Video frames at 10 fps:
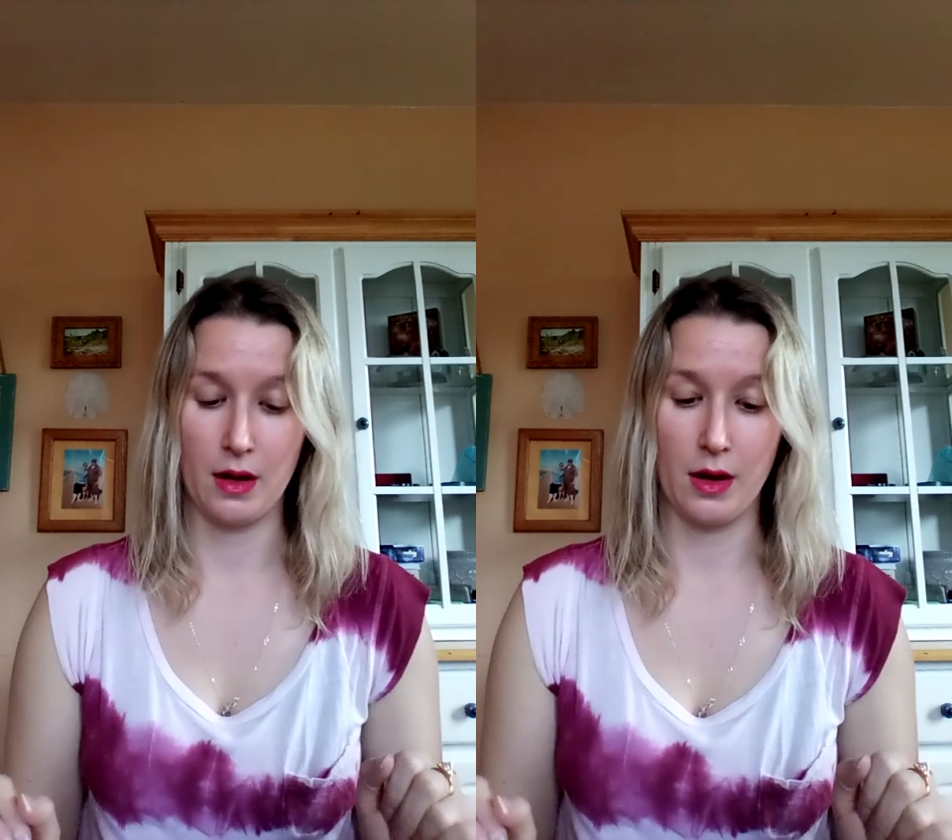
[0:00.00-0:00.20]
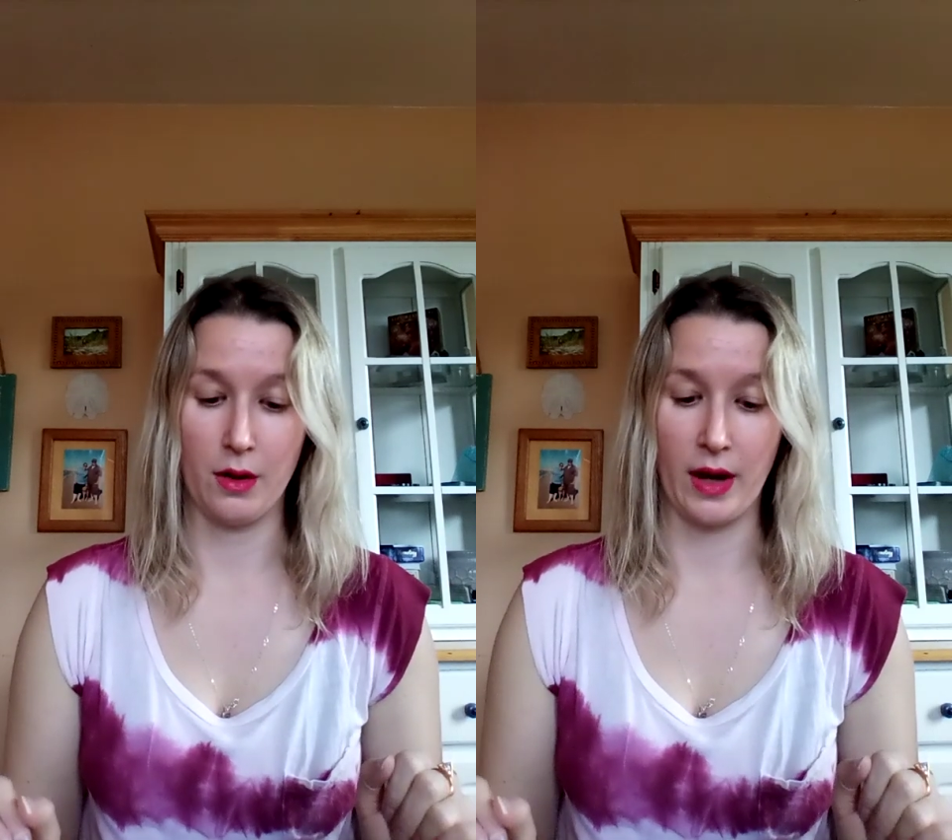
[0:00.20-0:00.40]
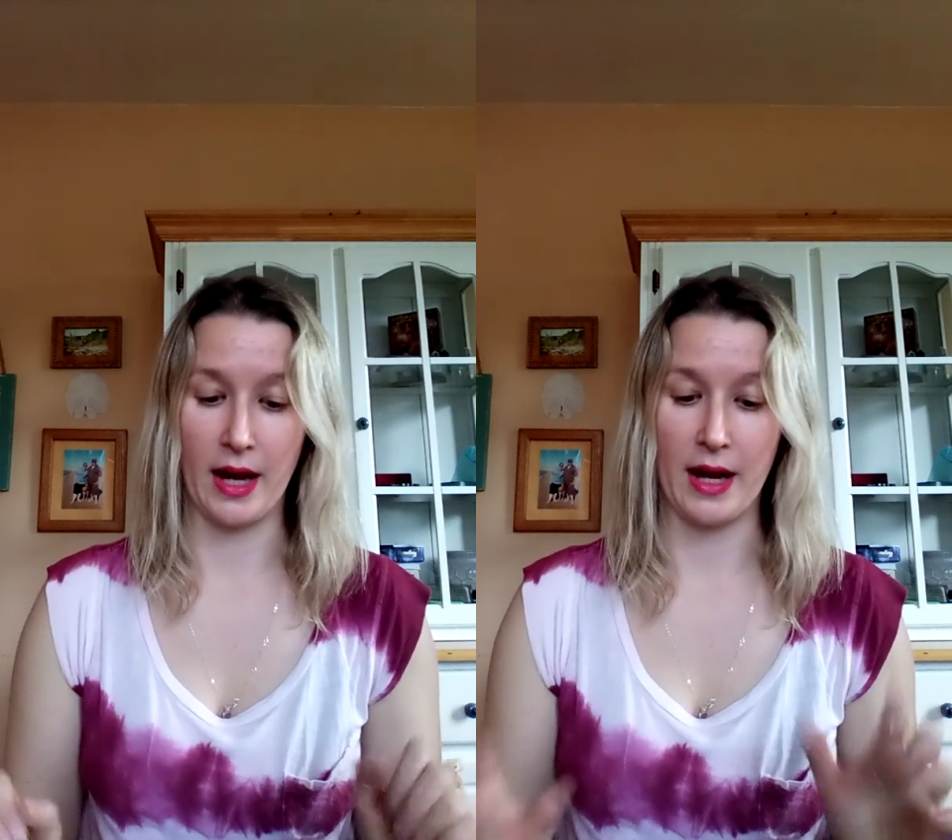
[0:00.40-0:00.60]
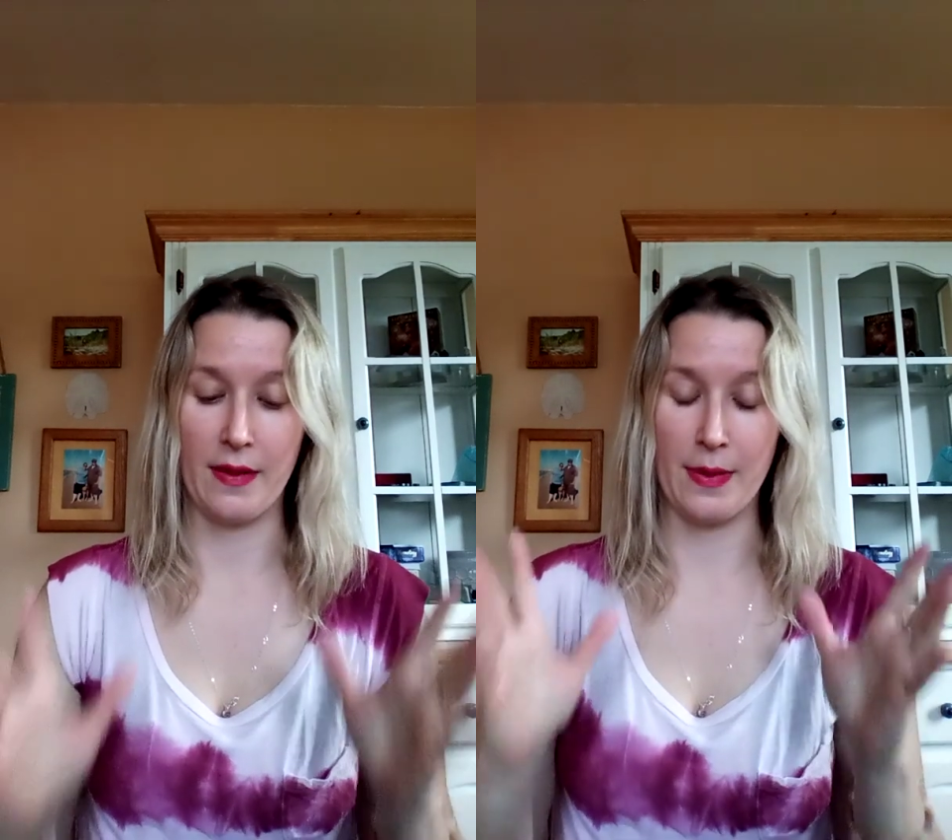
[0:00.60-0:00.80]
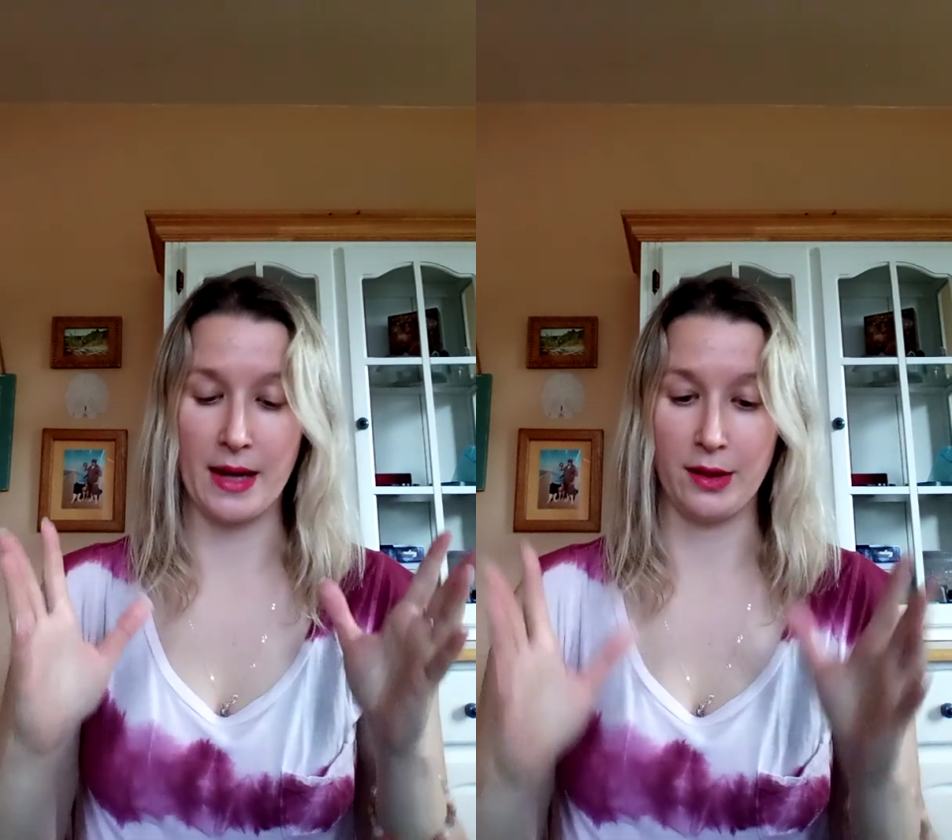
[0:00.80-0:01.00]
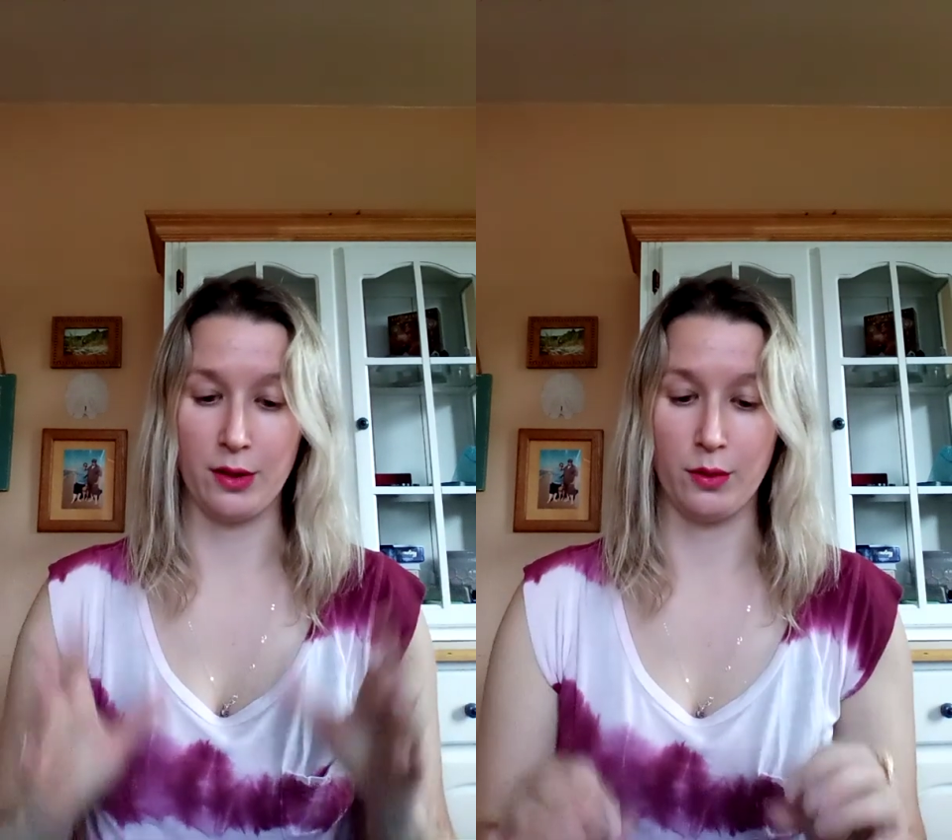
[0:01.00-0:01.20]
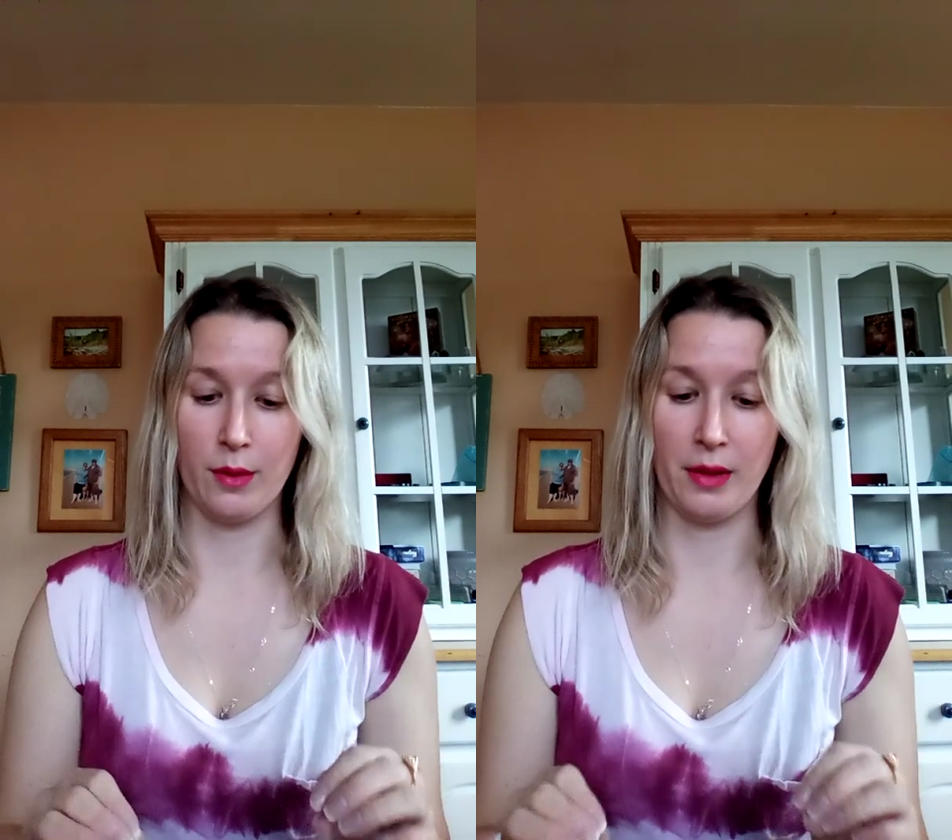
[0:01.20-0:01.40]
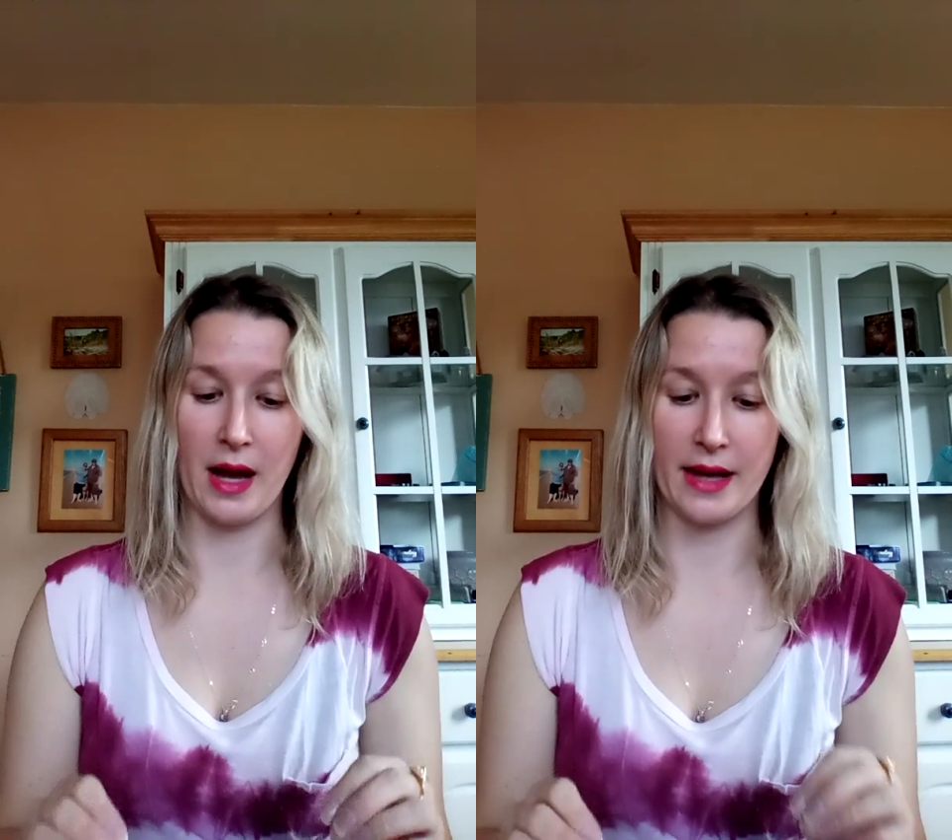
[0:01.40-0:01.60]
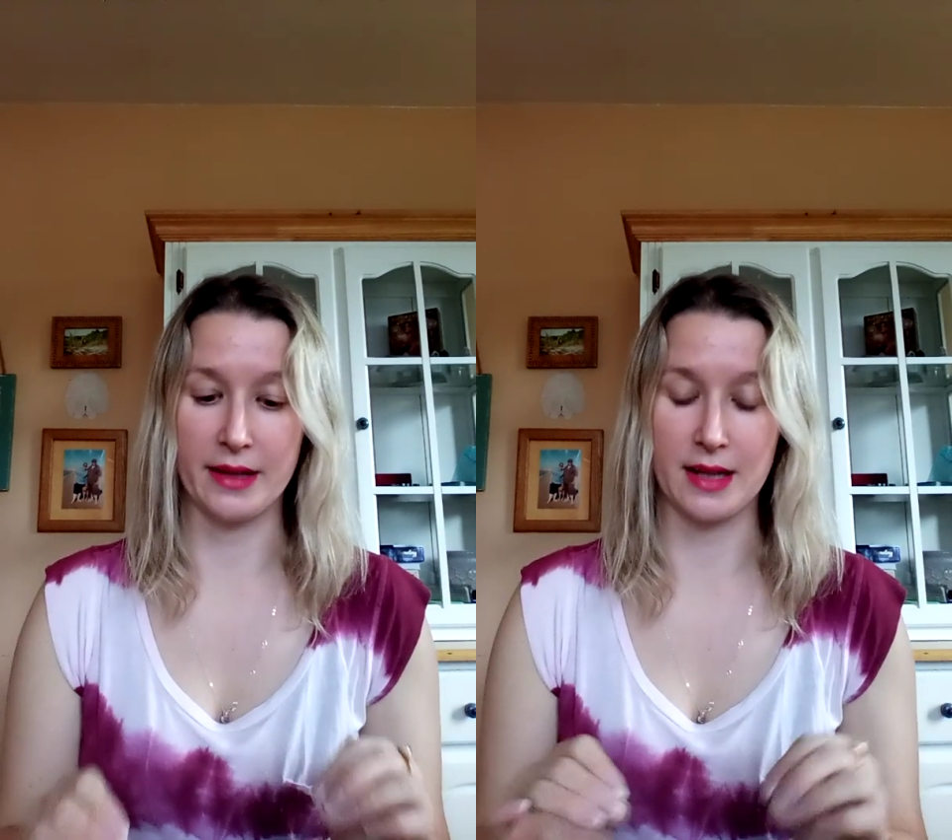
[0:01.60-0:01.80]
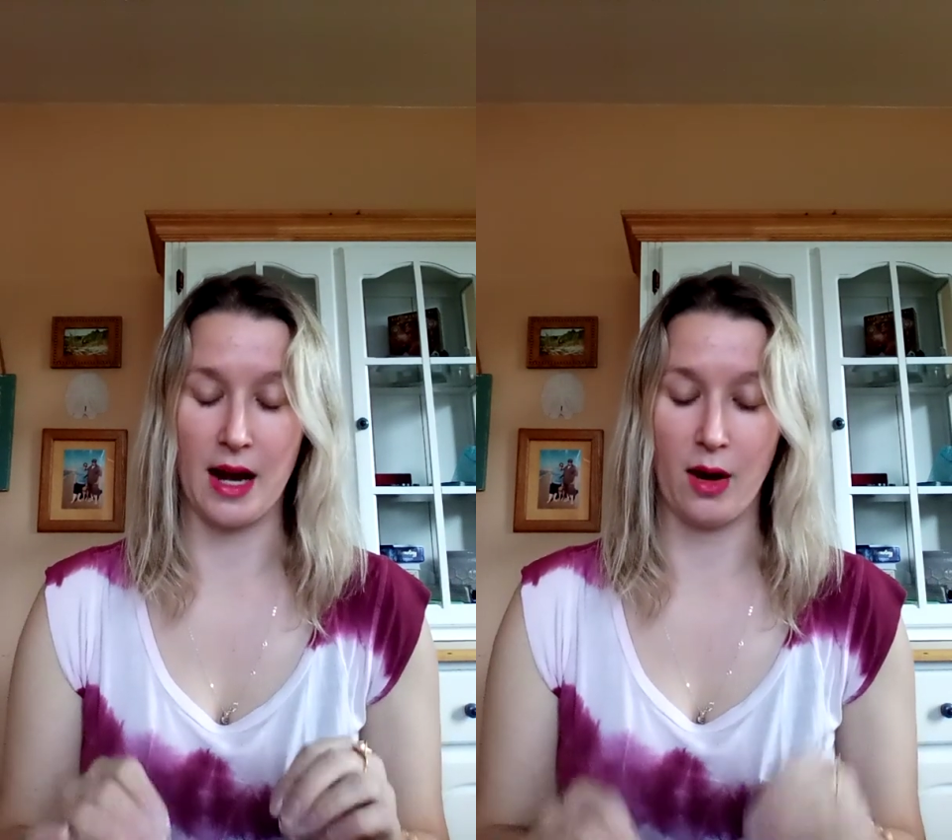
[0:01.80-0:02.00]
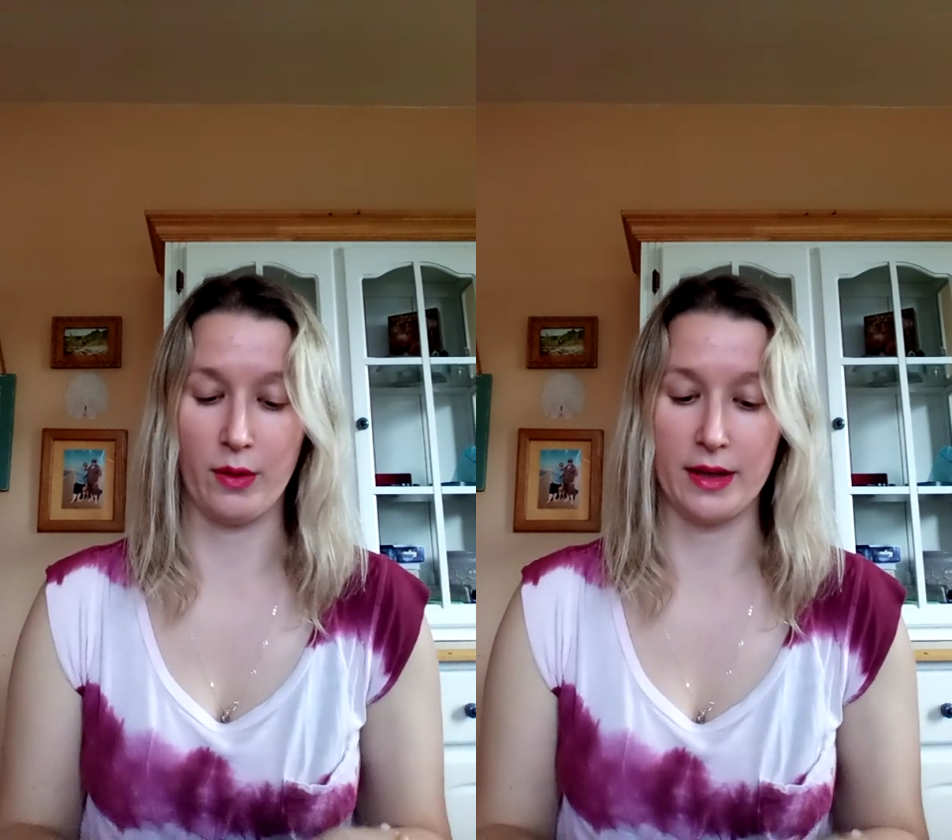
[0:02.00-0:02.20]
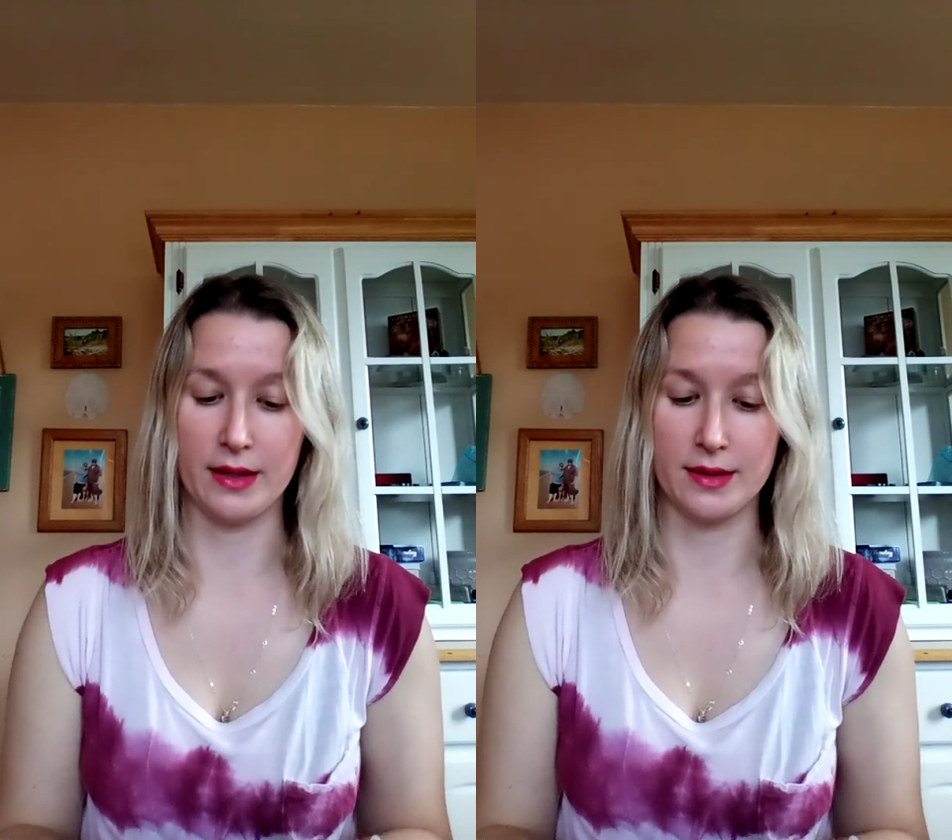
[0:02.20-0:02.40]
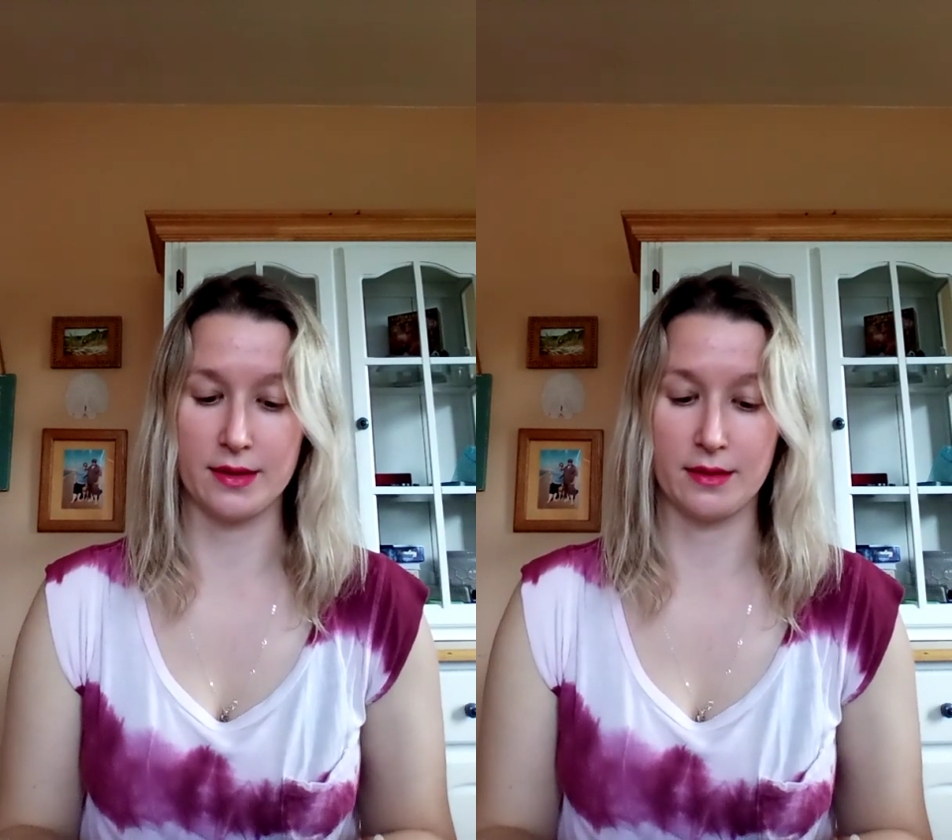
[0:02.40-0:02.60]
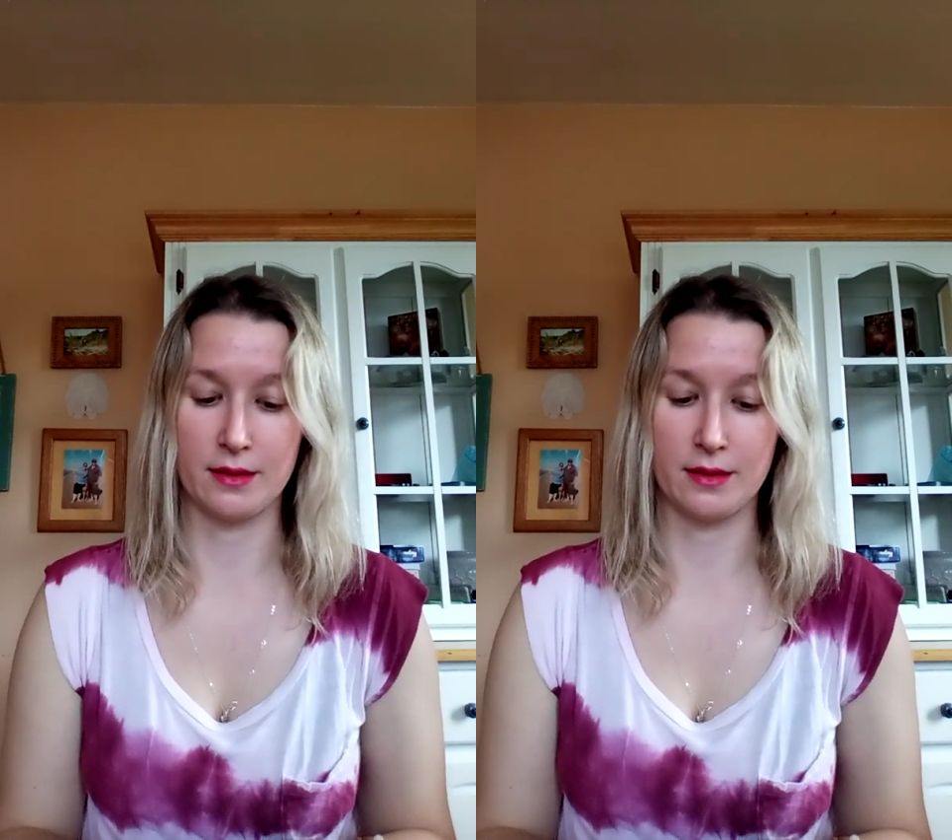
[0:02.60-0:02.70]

okay, and then you apply it to how it